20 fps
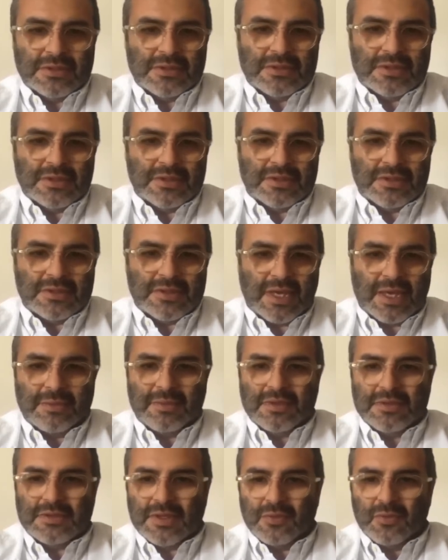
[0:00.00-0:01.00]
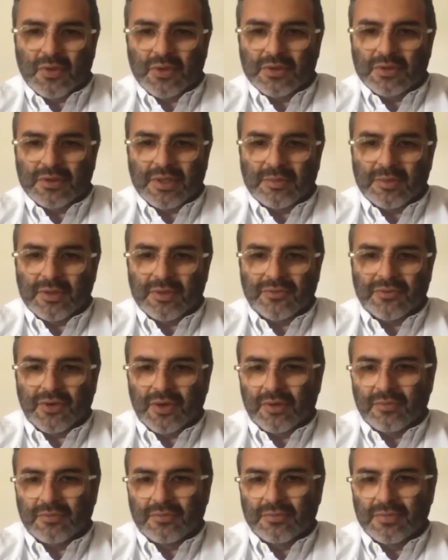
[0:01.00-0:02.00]
they're the same as someone coming
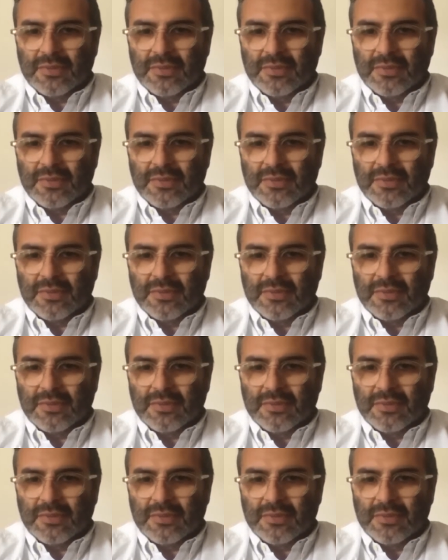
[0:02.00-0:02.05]
from,